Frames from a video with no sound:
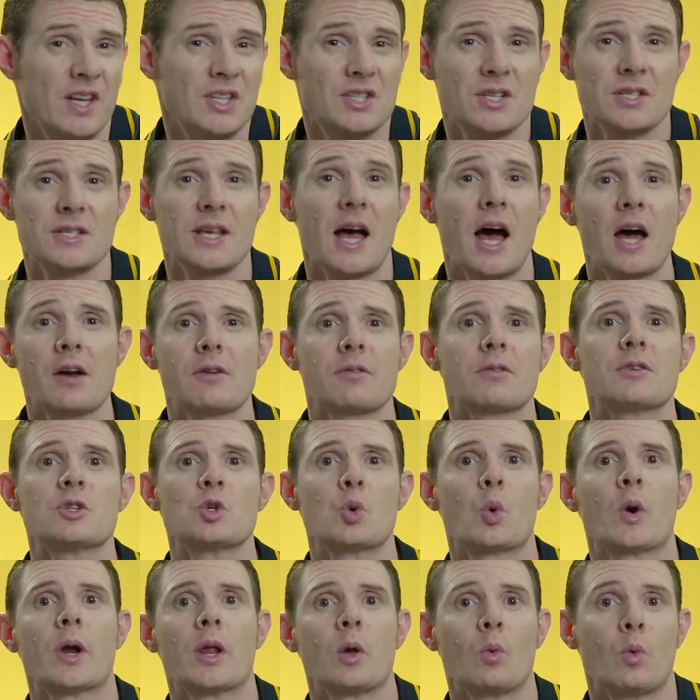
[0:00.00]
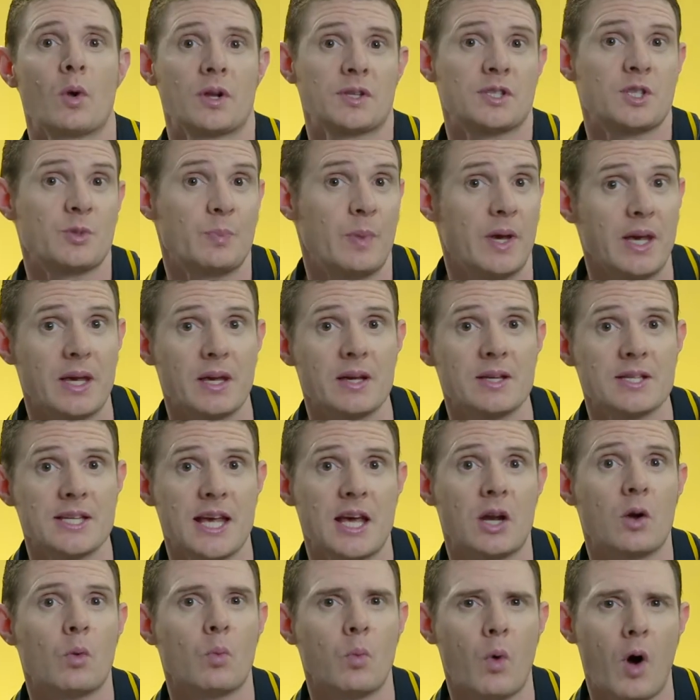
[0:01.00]
Features one hundred twenty watt speakers
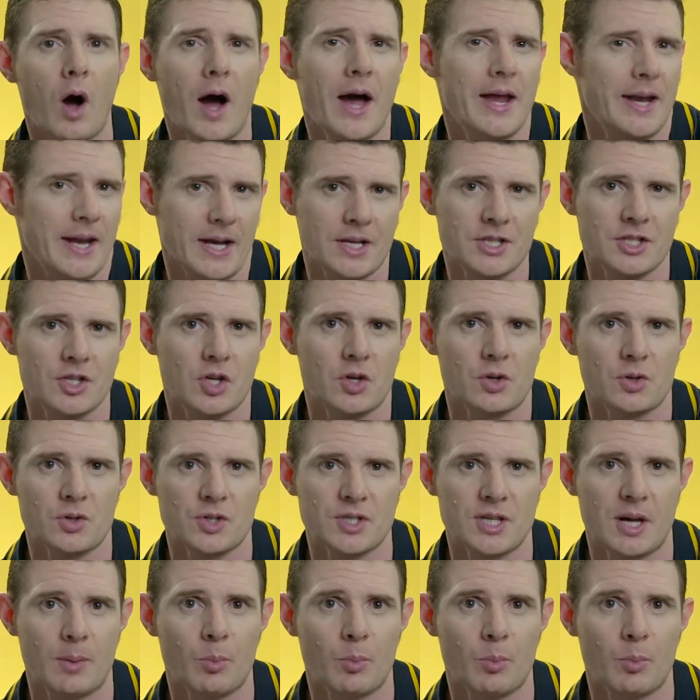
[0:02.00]
and a wide external